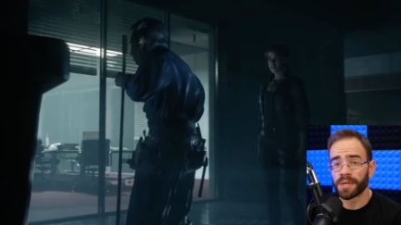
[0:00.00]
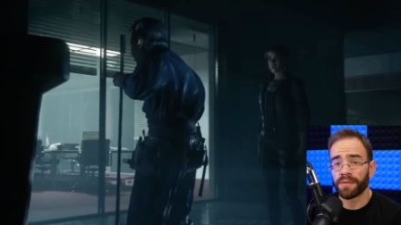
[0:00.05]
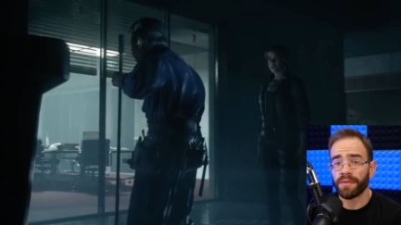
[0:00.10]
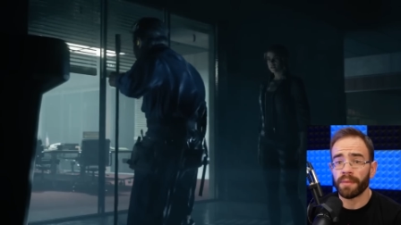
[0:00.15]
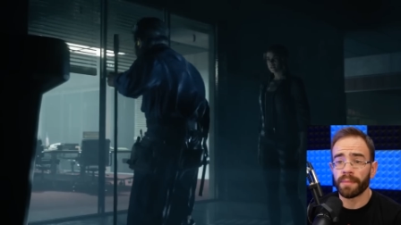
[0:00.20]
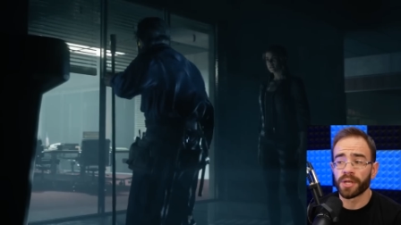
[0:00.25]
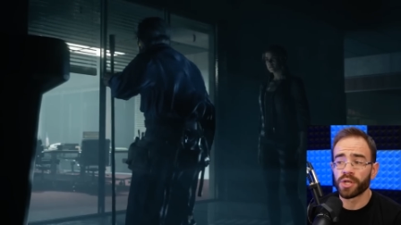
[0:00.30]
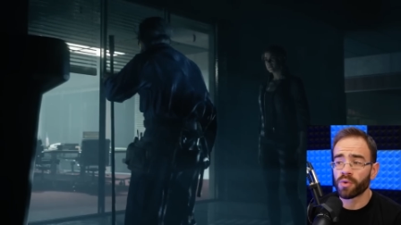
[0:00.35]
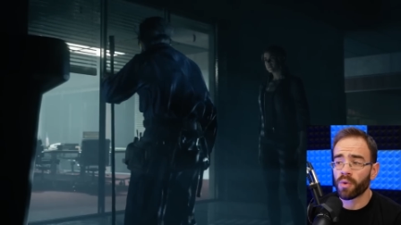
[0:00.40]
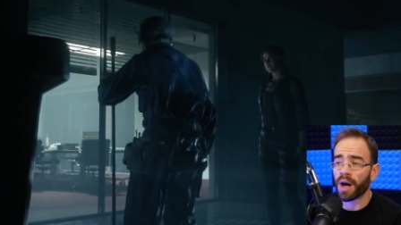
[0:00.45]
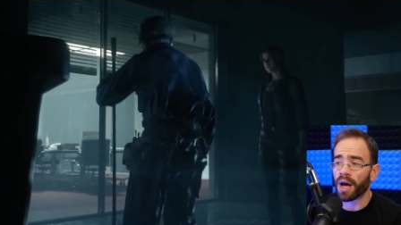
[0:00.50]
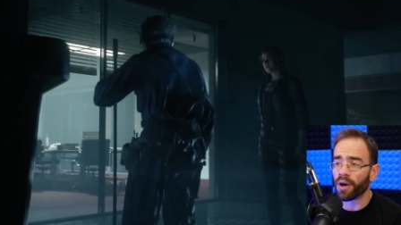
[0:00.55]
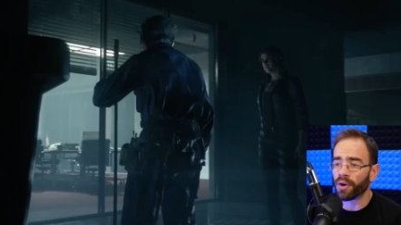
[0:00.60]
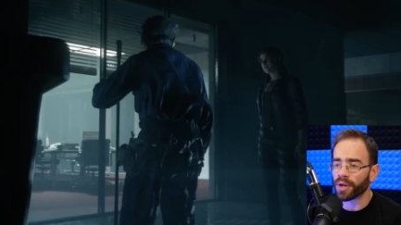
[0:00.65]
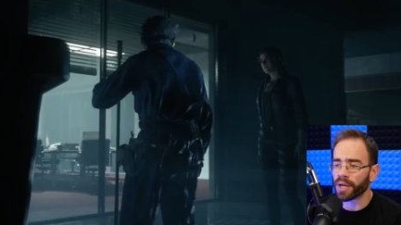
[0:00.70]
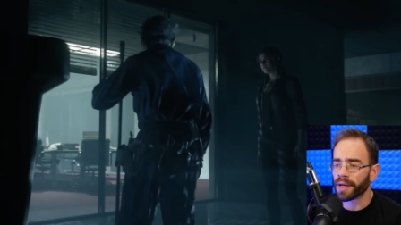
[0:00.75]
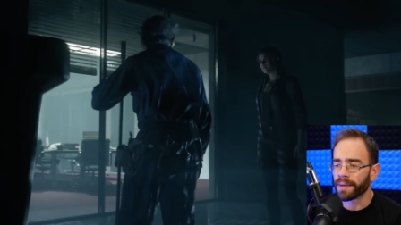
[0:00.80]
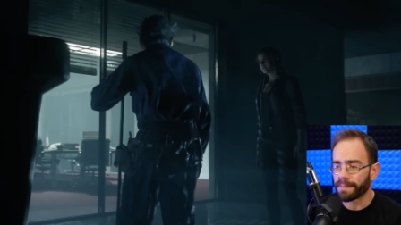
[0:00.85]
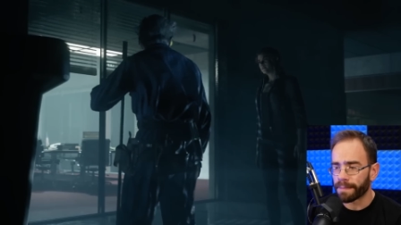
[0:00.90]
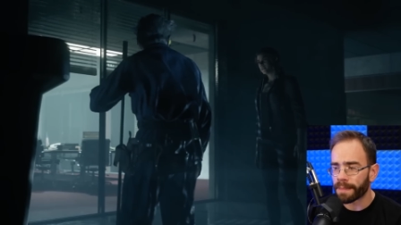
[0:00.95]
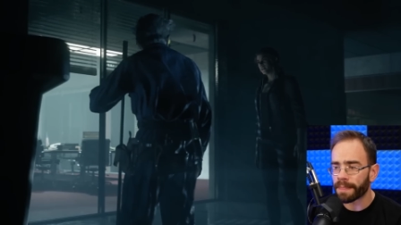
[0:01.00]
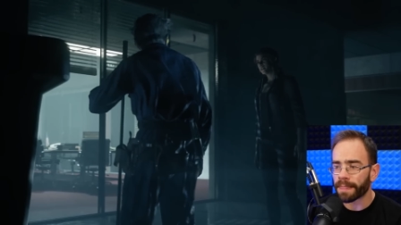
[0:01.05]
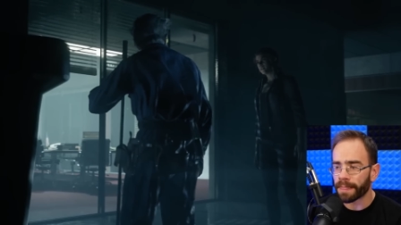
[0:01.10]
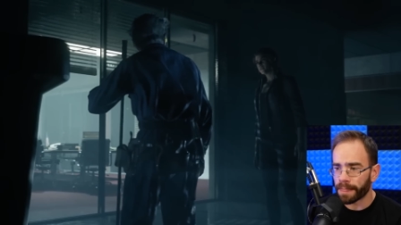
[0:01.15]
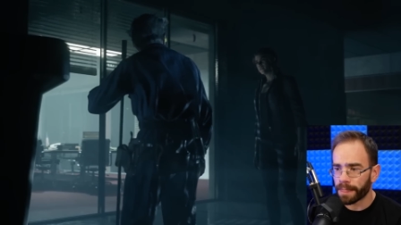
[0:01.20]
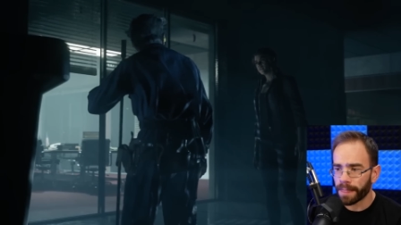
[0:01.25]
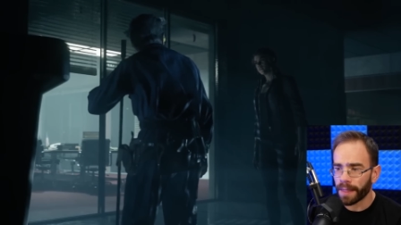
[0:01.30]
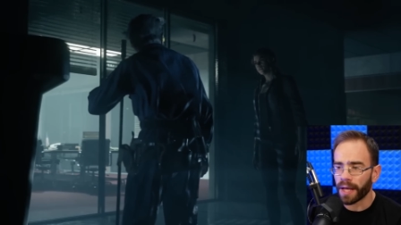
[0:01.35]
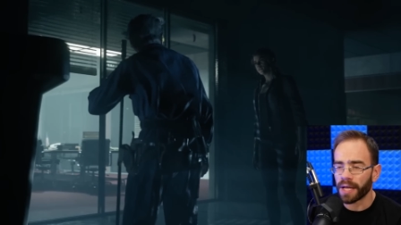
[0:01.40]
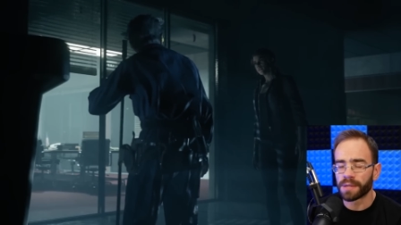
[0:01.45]
of image quality,
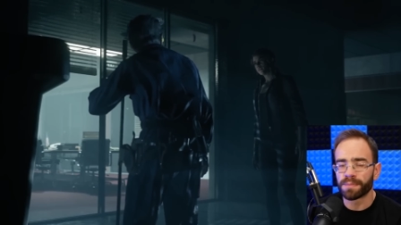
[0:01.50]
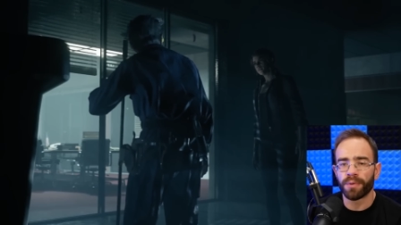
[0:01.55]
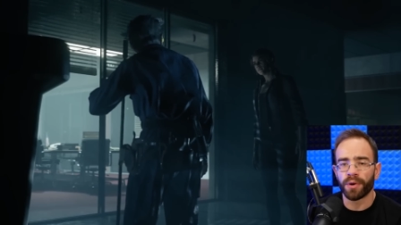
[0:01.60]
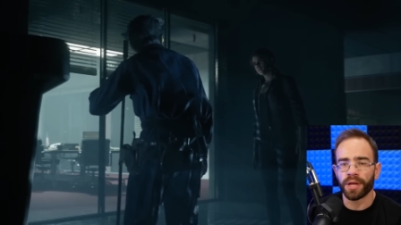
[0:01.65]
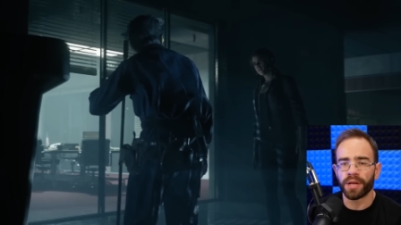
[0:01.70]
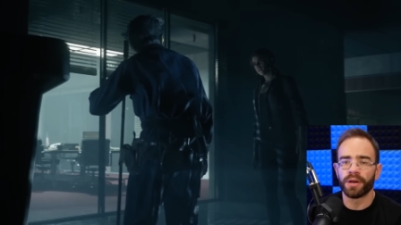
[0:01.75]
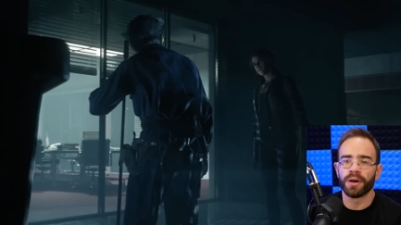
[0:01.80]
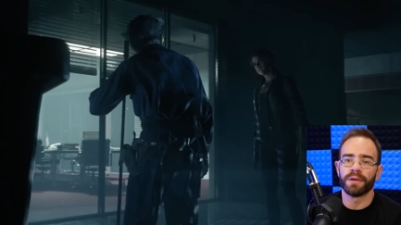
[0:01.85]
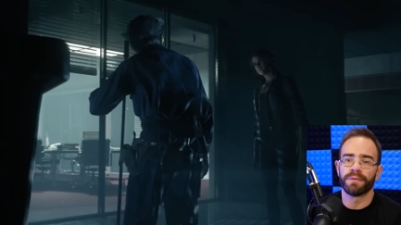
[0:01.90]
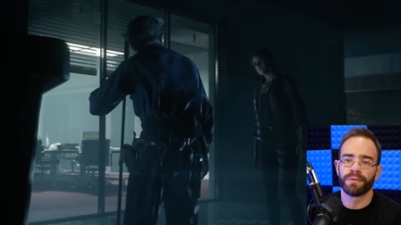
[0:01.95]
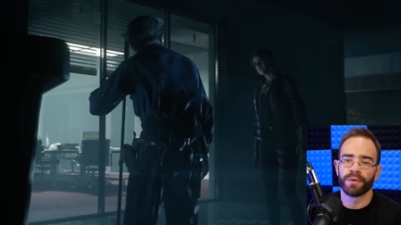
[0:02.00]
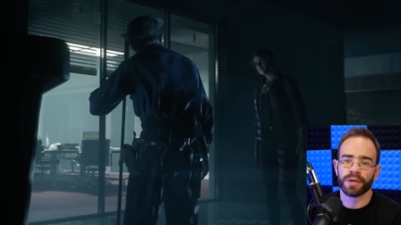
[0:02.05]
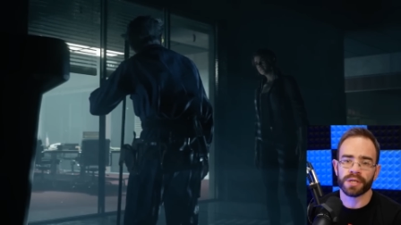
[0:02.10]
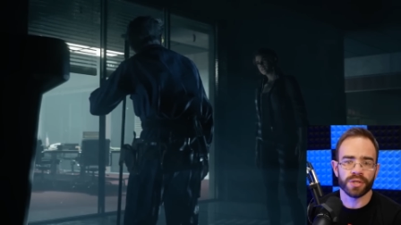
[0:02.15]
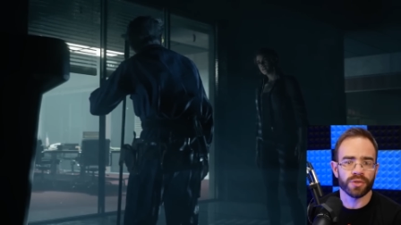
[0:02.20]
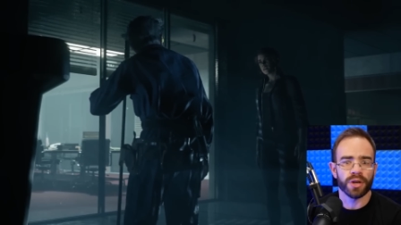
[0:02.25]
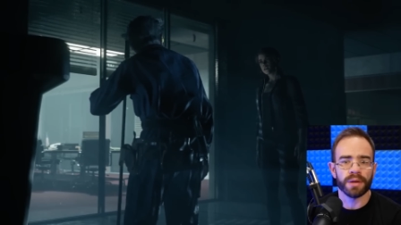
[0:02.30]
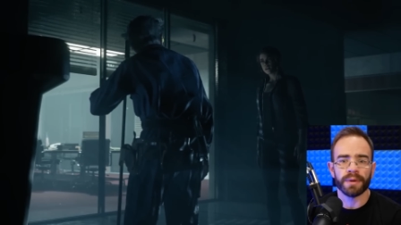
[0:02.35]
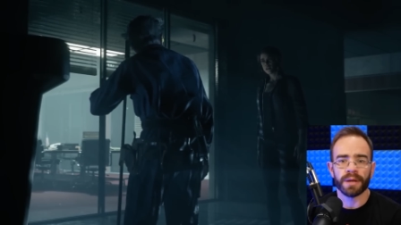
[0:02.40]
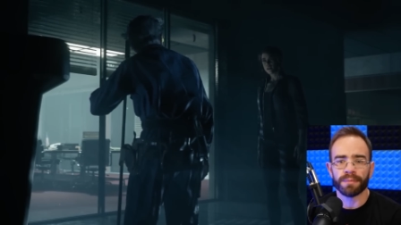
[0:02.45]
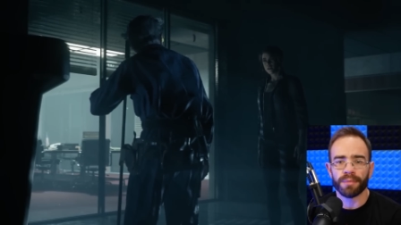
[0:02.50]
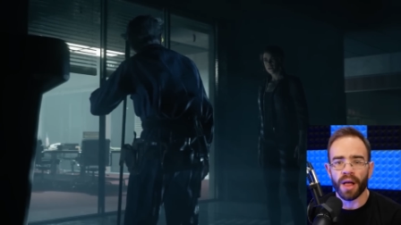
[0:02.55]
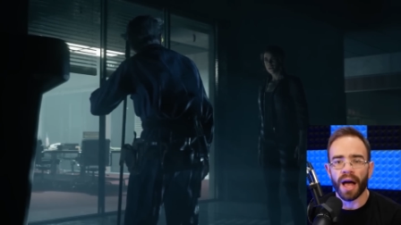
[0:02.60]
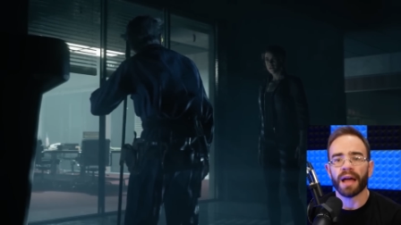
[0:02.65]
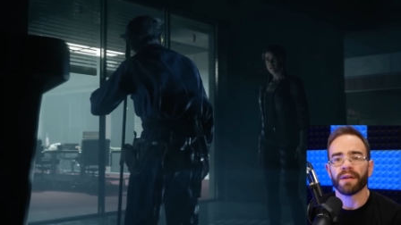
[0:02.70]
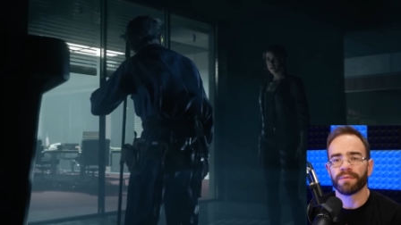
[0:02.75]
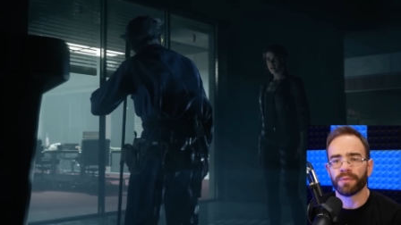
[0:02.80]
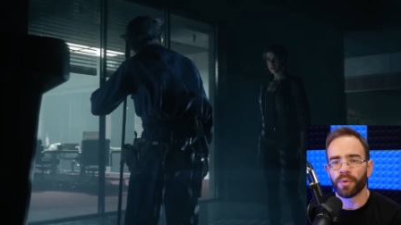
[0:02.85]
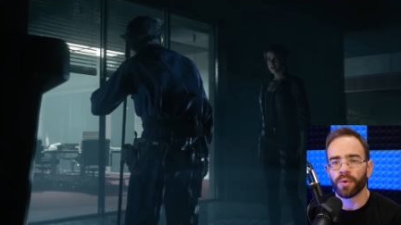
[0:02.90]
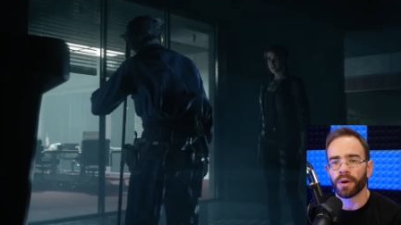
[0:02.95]
it's pretty good for a streaming
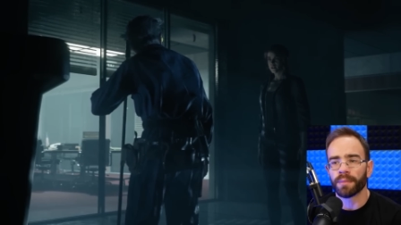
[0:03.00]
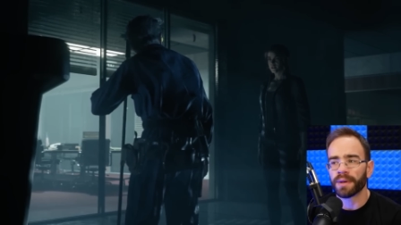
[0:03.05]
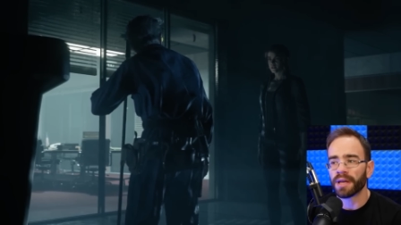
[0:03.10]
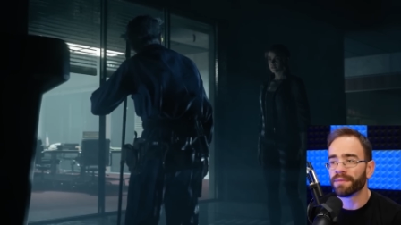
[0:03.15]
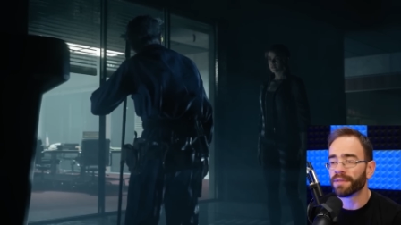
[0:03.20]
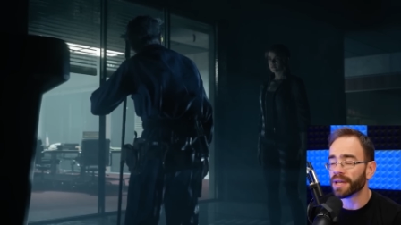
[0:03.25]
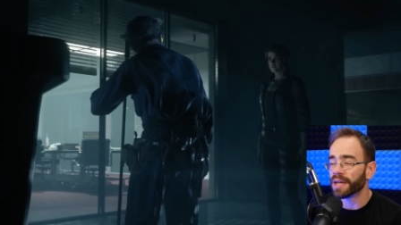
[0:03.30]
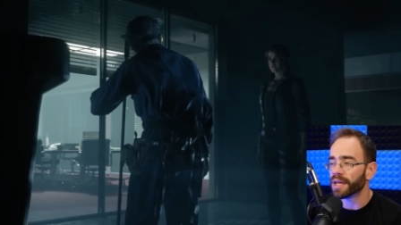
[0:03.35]
platform. Even